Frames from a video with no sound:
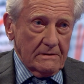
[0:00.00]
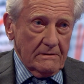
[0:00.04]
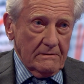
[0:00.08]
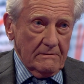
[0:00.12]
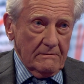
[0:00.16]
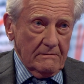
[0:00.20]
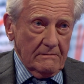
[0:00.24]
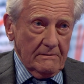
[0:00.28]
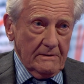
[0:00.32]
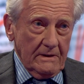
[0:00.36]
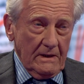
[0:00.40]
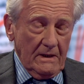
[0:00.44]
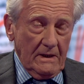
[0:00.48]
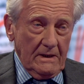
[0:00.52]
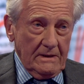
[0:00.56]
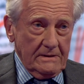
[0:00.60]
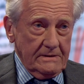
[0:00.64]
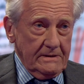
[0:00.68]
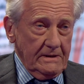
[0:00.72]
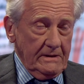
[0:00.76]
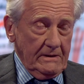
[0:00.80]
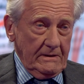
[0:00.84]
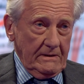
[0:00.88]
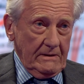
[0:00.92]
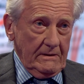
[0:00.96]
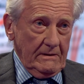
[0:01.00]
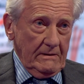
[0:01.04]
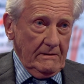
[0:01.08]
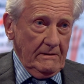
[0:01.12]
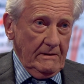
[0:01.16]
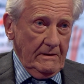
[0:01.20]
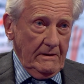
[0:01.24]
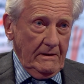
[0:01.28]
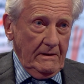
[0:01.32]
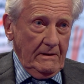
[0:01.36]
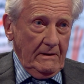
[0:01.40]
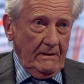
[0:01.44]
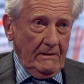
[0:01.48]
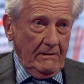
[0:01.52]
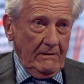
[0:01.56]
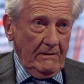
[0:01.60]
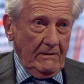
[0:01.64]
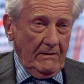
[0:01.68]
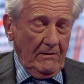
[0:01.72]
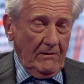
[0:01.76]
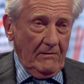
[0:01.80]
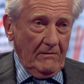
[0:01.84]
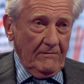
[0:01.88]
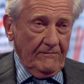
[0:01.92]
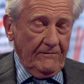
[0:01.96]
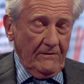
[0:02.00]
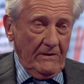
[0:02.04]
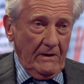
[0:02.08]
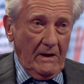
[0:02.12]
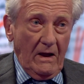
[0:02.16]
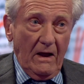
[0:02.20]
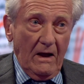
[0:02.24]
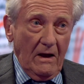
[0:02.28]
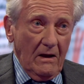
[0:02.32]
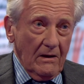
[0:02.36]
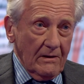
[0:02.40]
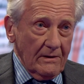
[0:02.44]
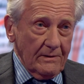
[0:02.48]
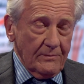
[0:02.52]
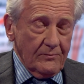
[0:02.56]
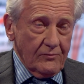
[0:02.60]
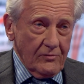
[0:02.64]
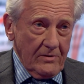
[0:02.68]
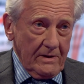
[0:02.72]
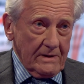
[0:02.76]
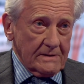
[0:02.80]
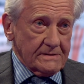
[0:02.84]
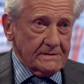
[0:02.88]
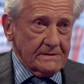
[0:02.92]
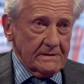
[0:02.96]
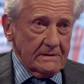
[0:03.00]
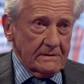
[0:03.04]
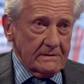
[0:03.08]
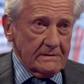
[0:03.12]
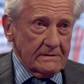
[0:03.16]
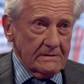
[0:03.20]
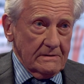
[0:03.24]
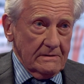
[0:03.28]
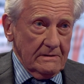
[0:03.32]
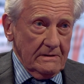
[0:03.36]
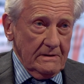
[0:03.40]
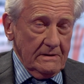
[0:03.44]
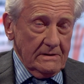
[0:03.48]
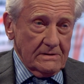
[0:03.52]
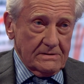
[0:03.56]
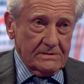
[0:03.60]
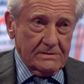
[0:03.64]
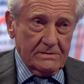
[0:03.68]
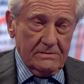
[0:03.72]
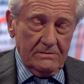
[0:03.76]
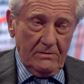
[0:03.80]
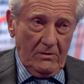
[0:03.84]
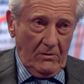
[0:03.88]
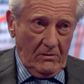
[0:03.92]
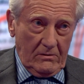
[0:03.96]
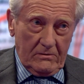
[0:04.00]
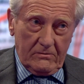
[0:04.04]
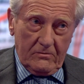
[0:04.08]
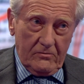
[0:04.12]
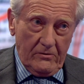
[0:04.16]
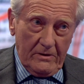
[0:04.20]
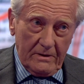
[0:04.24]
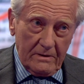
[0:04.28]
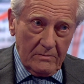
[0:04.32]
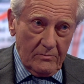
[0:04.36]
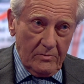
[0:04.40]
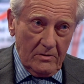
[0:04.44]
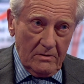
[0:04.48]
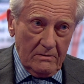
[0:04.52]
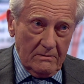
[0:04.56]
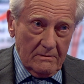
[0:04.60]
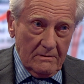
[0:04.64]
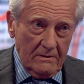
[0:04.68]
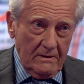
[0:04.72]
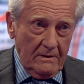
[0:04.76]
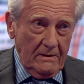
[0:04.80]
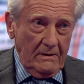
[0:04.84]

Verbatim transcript: uh, the idea of a hard Brexit is not credible.